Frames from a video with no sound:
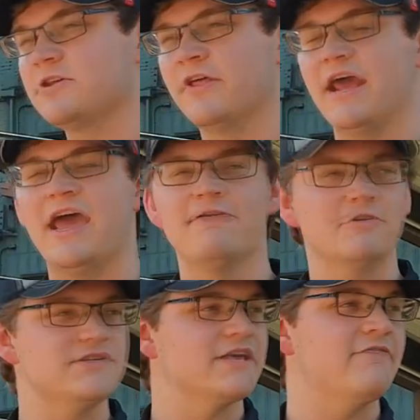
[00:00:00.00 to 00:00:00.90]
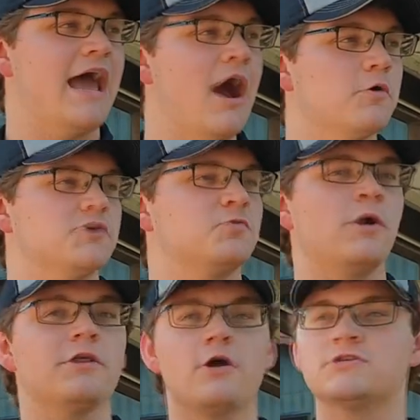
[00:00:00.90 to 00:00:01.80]
that every 7 hours,
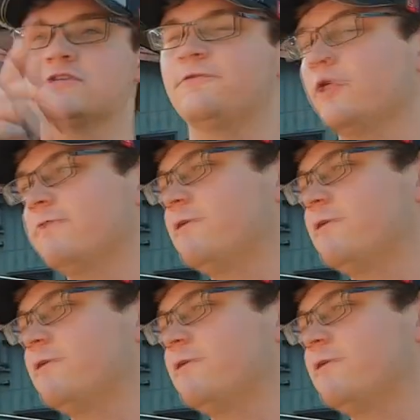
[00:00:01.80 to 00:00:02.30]
one of those is fully